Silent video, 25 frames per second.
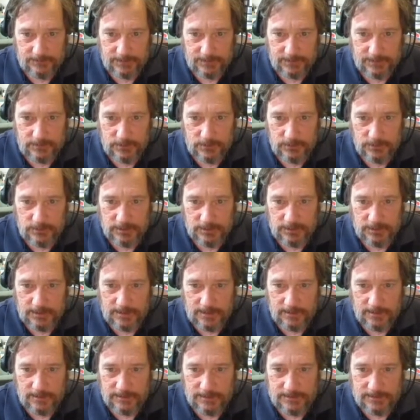In Union
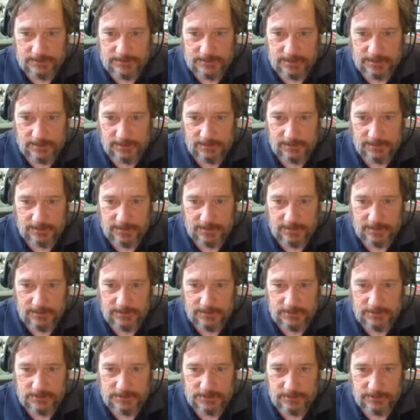County and Stanley
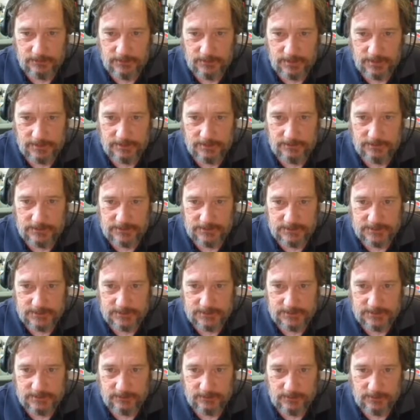County, you see Roundup
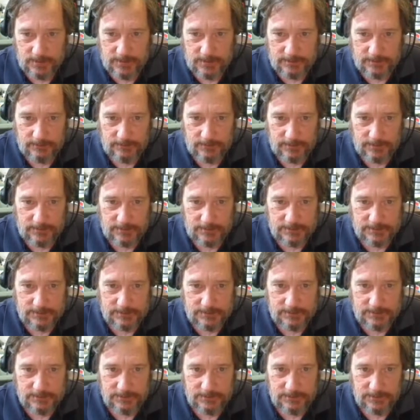resistant
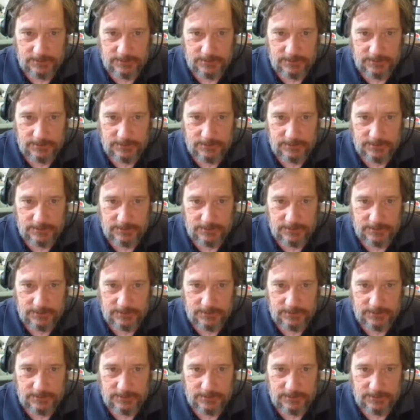ryegrass.